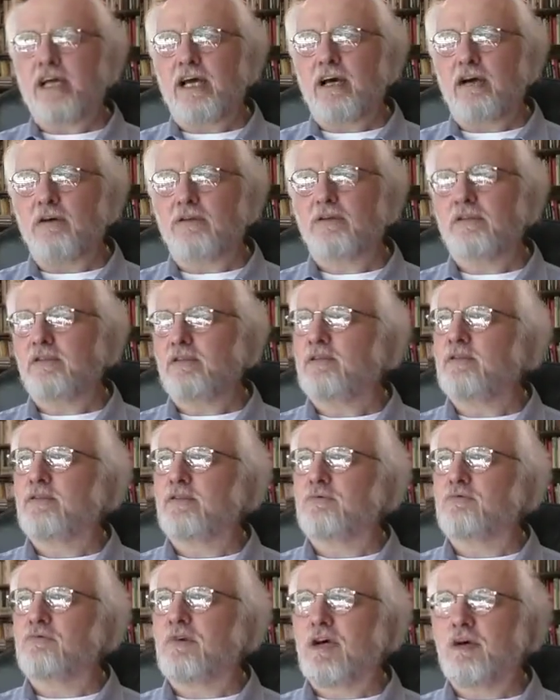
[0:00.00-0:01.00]
out
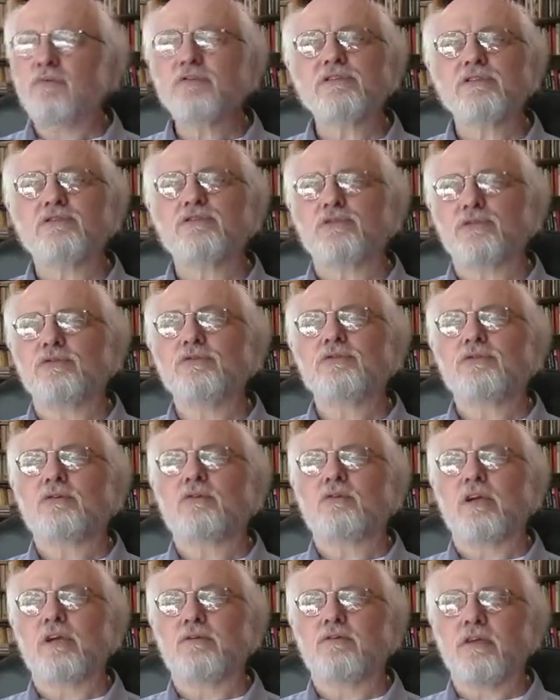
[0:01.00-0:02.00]
what was the true
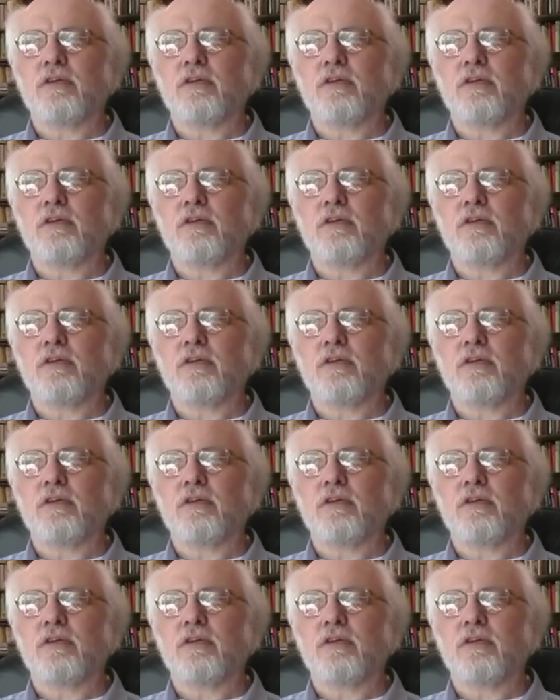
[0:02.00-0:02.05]
story,